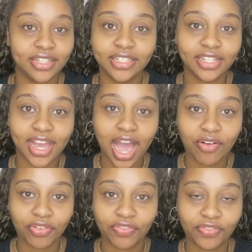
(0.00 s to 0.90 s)
need to
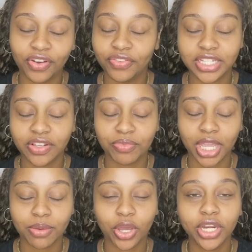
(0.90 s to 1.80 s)
have a full face of
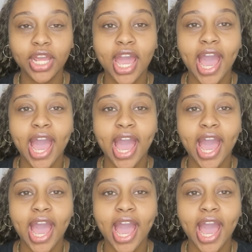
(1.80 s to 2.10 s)
makeup on,